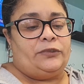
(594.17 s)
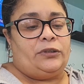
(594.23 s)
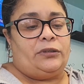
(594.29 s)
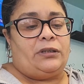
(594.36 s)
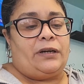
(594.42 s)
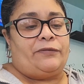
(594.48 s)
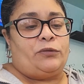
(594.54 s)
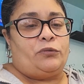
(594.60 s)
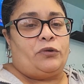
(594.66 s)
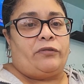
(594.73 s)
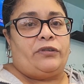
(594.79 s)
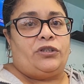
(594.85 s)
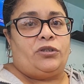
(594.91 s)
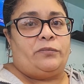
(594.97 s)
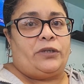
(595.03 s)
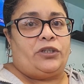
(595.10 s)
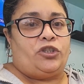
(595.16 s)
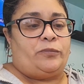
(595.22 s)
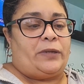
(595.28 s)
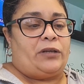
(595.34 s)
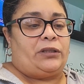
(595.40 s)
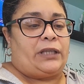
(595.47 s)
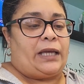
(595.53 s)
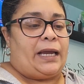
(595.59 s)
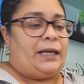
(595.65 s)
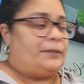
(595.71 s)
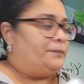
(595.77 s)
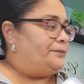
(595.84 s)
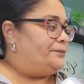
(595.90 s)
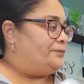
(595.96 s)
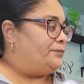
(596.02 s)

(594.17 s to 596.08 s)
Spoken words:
You don't have to worry too much about that.